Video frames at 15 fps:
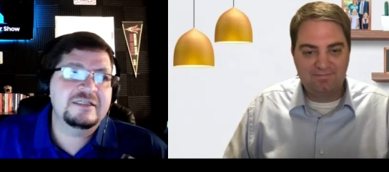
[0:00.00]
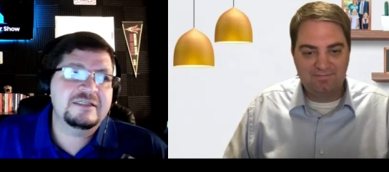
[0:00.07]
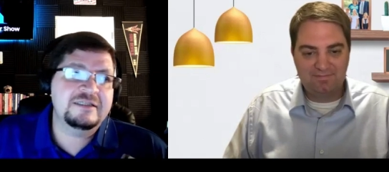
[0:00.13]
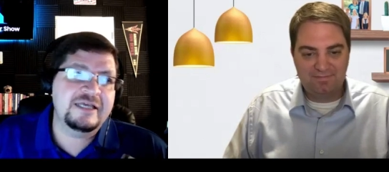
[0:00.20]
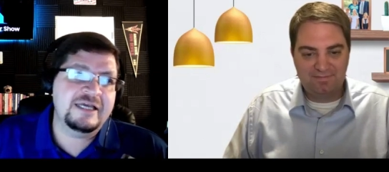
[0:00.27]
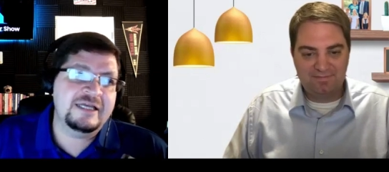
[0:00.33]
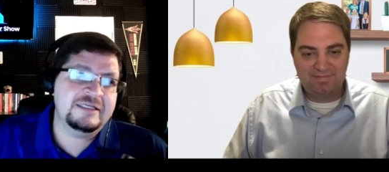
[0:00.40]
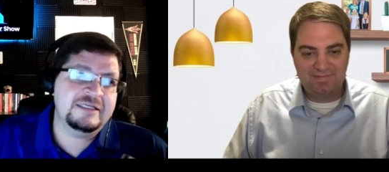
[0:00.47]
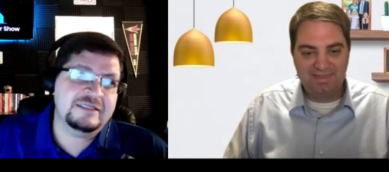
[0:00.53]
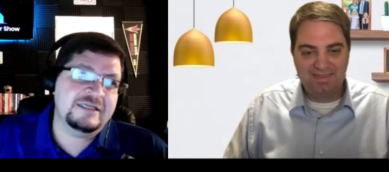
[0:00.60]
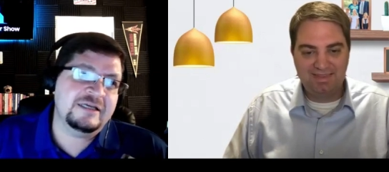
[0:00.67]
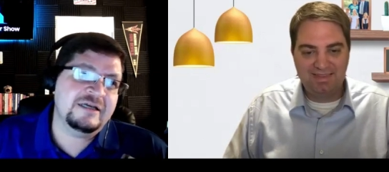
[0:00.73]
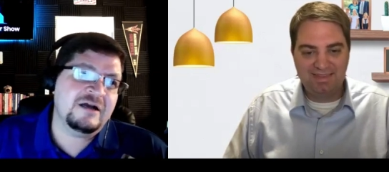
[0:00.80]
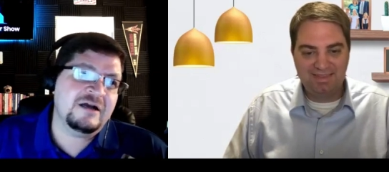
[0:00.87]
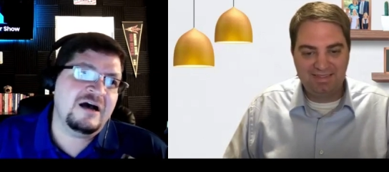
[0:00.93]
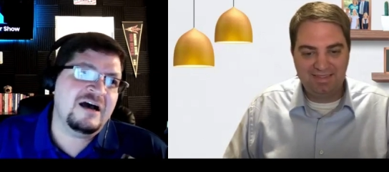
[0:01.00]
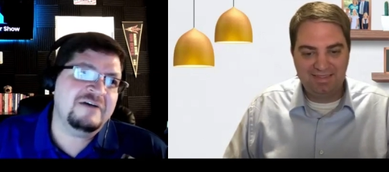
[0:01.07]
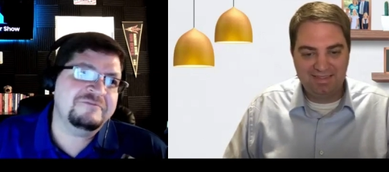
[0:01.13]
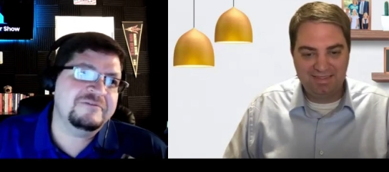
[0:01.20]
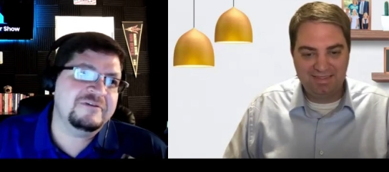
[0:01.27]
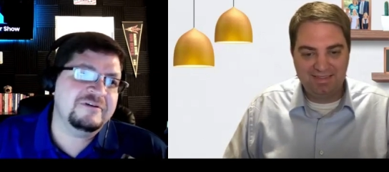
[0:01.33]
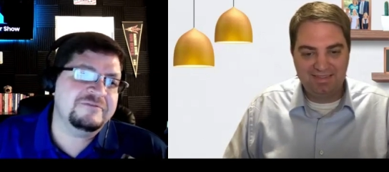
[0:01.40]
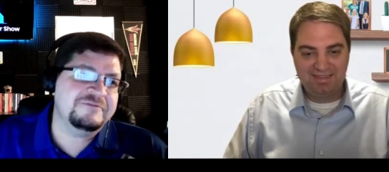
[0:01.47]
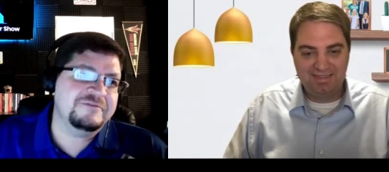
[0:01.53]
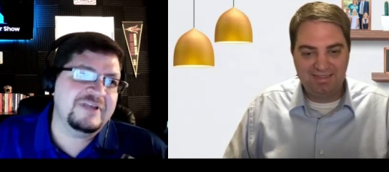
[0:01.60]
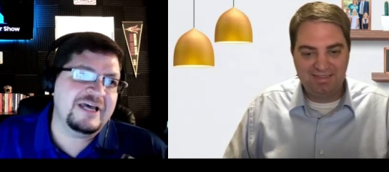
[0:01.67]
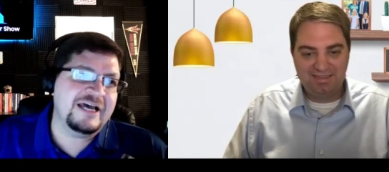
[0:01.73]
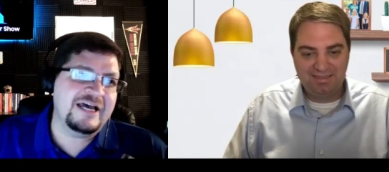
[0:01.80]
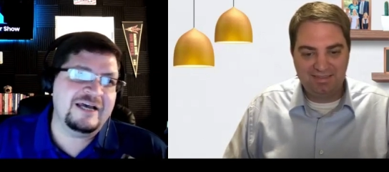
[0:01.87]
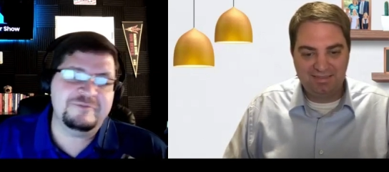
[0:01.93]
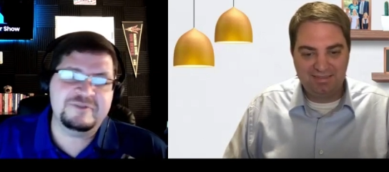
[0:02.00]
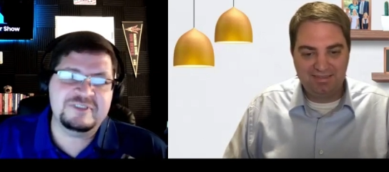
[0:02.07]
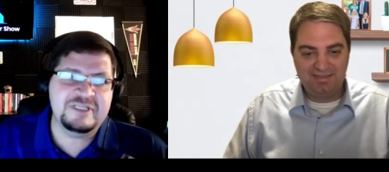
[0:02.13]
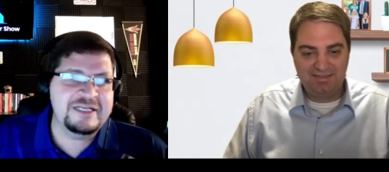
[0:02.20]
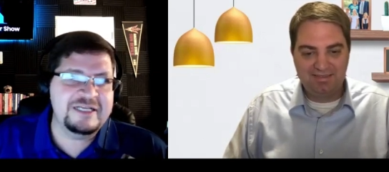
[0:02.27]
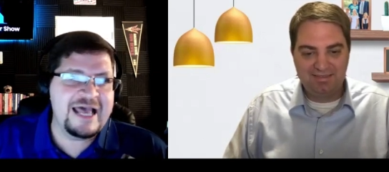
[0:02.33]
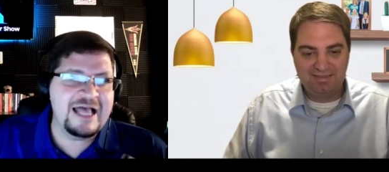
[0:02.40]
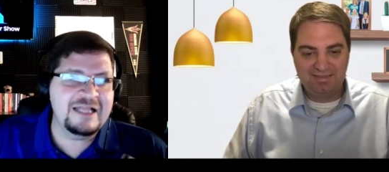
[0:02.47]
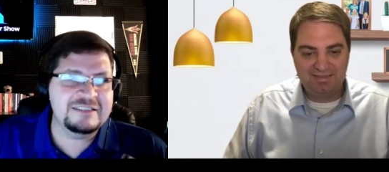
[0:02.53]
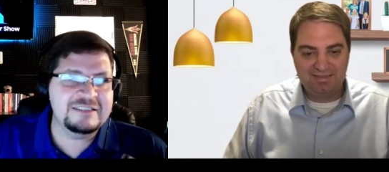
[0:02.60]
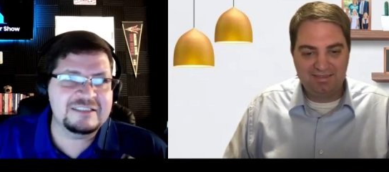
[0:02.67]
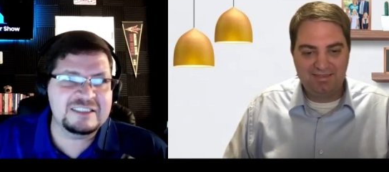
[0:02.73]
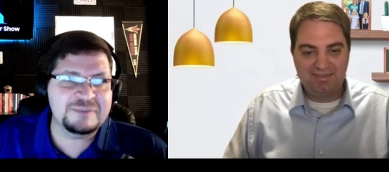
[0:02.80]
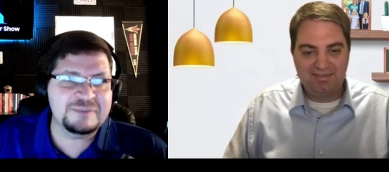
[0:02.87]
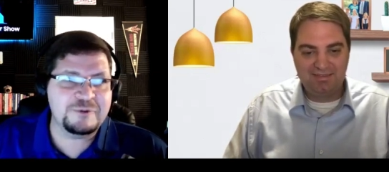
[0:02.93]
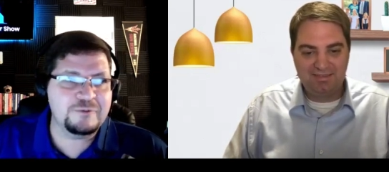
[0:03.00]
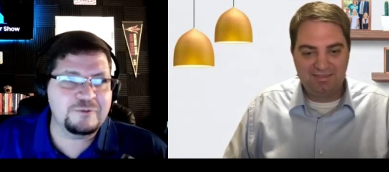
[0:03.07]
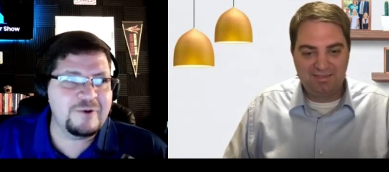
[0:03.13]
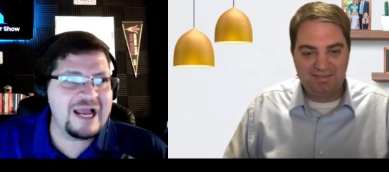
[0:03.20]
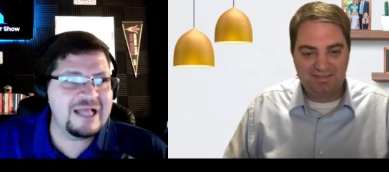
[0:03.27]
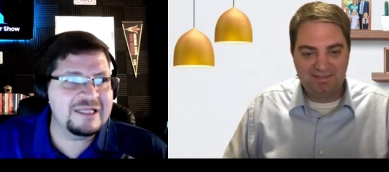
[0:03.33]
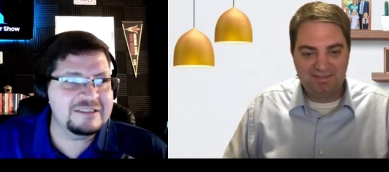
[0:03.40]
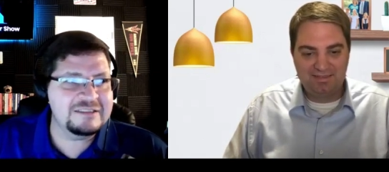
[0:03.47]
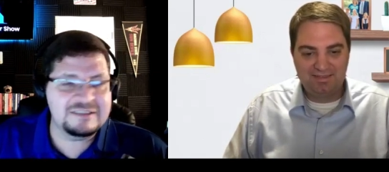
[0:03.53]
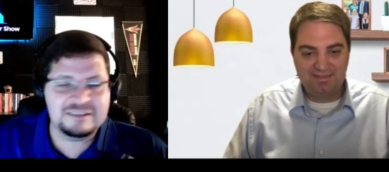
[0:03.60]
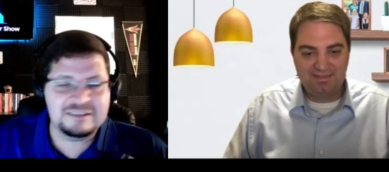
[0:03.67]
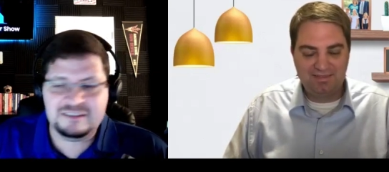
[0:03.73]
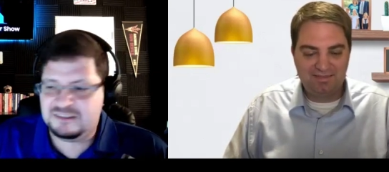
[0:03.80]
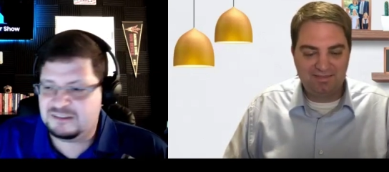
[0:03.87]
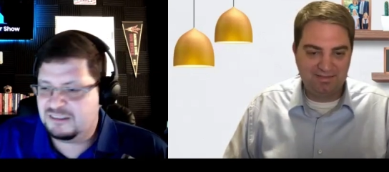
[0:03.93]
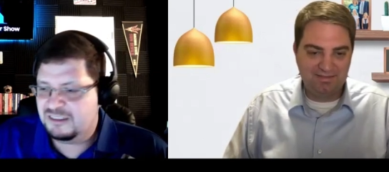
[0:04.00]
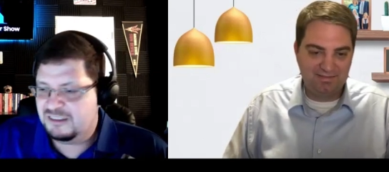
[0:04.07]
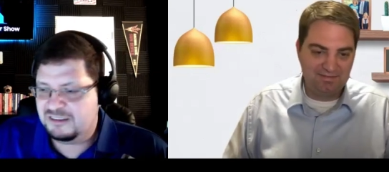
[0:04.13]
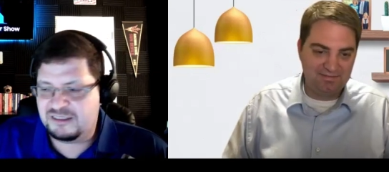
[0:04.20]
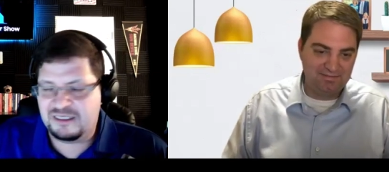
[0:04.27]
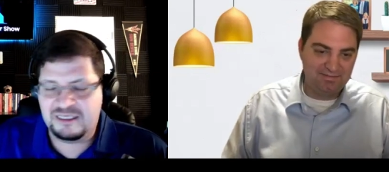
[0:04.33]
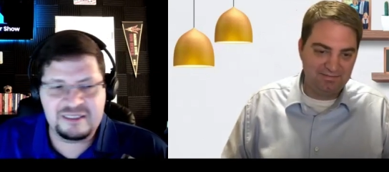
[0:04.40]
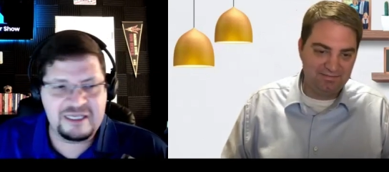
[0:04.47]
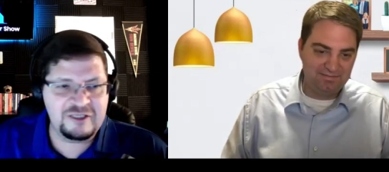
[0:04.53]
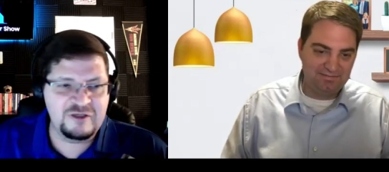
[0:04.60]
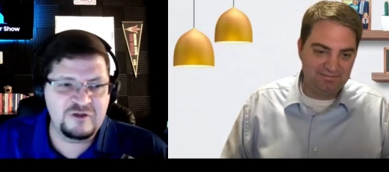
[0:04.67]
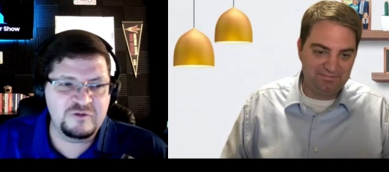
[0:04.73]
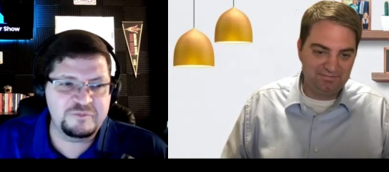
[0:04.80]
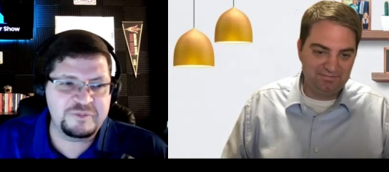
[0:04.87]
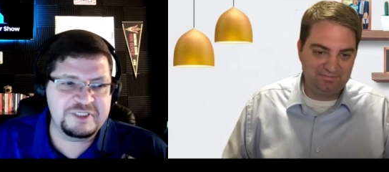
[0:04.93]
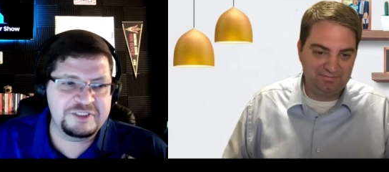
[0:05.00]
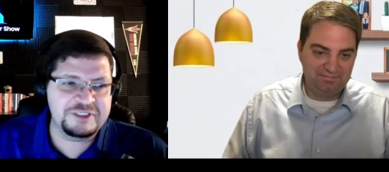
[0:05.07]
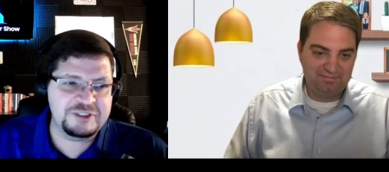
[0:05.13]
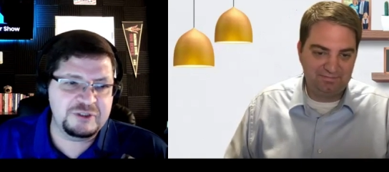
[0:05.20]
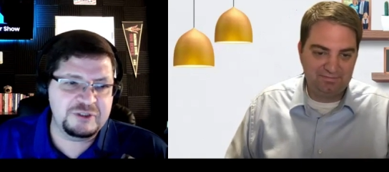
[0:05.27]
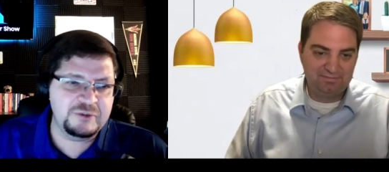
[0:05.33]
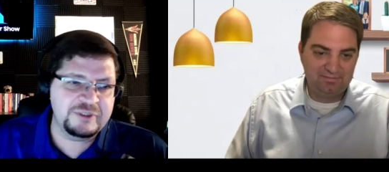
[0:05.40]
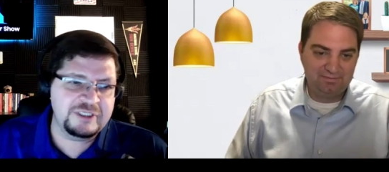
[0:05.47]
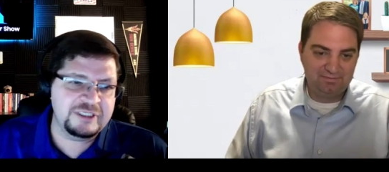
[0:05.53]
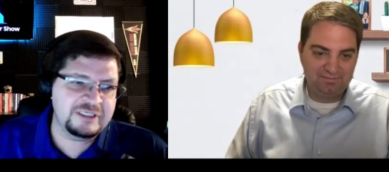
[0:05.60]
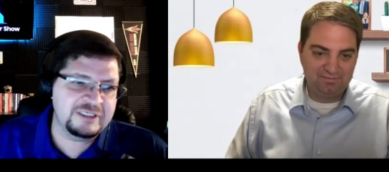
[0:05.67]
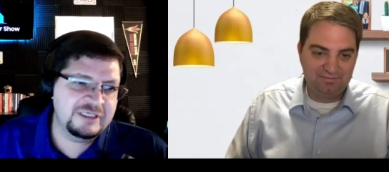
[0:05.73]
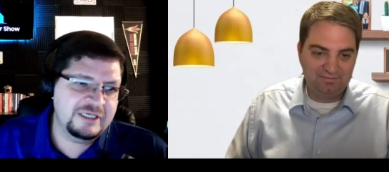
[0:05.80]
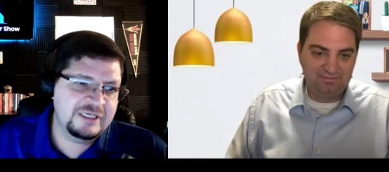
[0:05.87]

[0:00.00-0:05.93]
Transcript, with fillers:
Speaker 1: then get off of that analysis paralysis thing that you've been doing